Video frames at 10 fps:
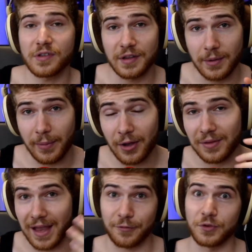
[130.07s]
about
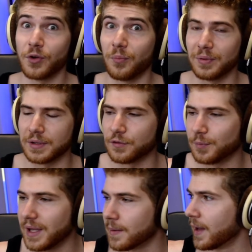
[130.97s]
that, if you don't believe
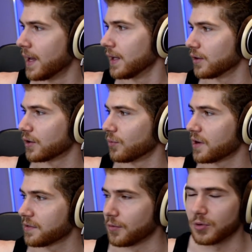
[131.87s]
me, you can watch
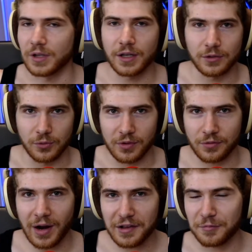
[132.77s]
someone like Louis
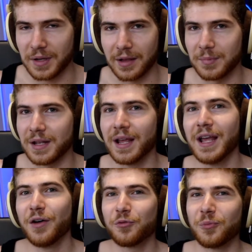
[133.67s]
Rossmann. I mean,
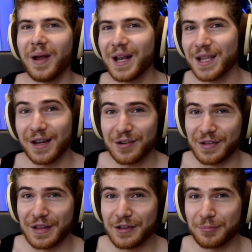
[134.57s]
for many years
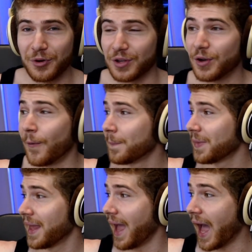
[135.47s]
at this point, you know,
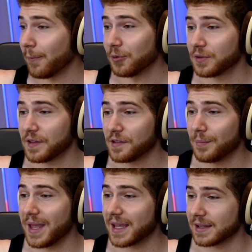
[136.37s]
Apple doesn't
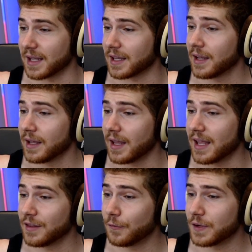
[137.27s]
make like
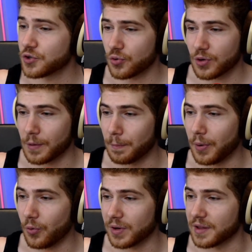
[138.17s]
individual
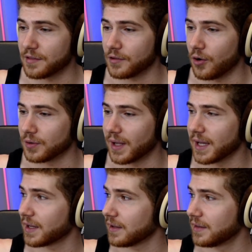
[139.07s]
components on
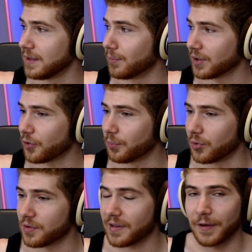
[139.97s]
like the
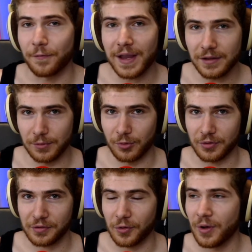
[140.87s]
motherboards available. So